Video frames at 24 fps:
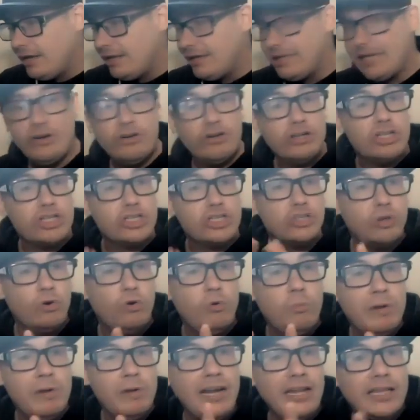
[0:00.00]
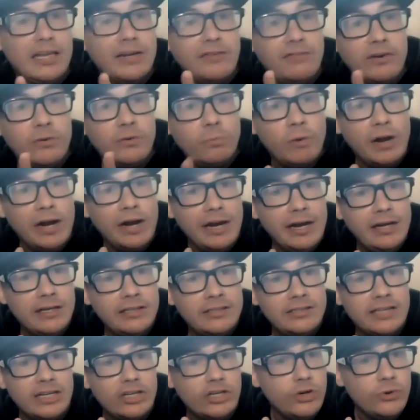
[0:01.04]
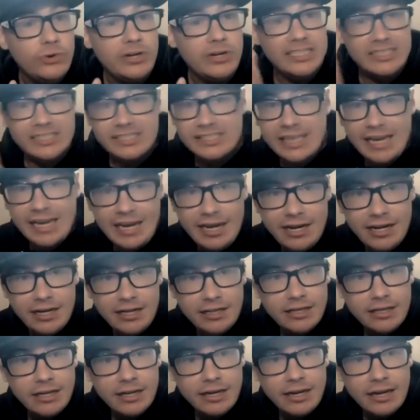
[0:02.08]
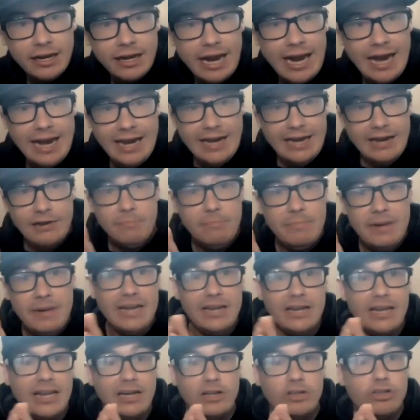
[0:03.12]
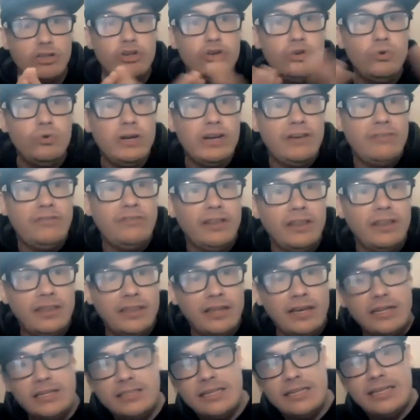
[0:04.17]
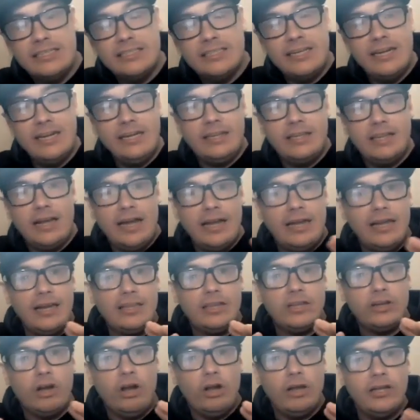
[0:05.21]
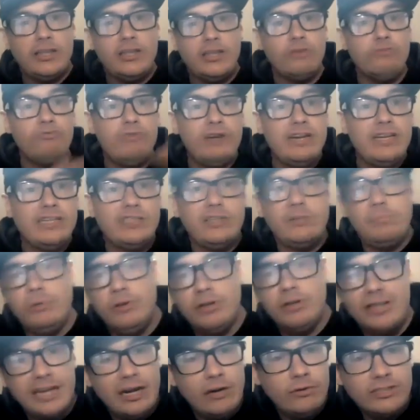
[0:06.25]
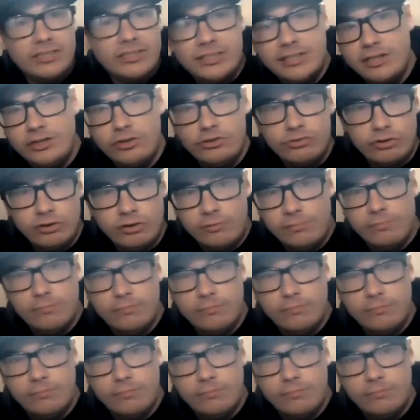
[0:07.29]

there are so many different ways that you can say it and it mean like two different things. It's like the, I like to call it the reasonable doubt syndrome.